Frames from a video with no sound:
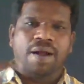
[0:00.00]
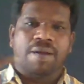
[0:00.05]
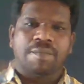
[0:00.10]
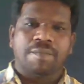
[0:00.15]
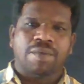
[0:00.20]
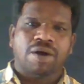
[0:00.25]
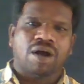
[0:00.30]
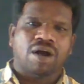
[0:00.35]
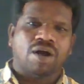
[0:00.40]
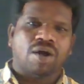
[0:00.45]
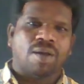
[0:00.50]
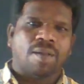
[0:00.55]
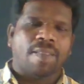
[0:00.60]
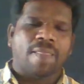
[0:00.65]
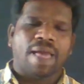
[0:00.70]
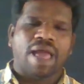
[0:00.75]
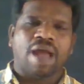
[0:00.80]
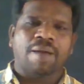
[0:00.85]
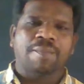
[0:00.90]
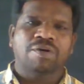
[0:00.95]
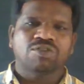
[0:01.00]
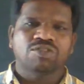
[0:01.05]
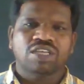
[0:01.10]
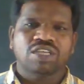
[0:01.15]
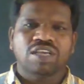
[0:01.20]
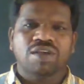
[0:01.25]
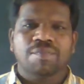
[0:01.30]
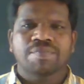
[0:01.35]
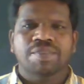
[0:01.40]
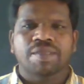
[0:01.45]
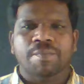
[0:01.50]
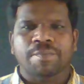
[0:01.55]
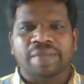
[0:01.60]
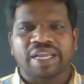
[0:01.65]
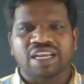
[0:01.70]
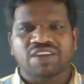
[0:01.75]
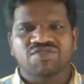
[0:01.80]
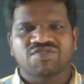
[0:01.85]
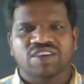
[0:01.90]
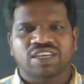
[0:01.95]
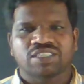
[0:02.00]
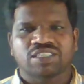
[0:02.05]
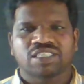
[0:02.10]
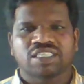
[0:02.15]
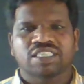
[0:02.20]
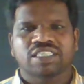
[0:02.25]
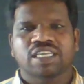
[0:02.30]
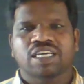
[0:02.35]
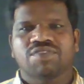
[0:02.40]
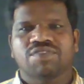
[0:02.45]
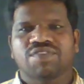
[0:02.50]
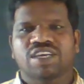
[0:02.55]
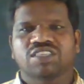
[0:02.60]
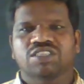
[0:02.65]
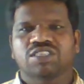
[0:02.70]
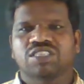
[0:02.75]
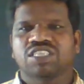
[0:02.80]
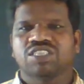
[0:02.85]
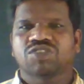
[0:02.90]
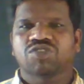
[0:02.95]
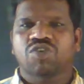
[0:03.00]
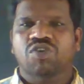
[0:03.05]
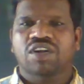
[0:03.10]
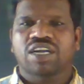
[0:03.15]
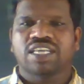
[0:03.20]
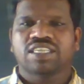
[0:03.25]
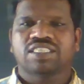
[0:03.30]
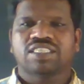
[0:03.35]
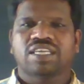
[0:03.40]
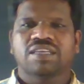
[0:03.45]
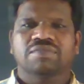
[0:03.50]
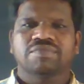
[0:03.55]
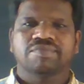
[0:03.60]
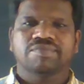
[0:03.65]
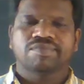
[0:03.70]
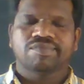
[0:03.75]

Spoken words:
above the main function. That function is called as a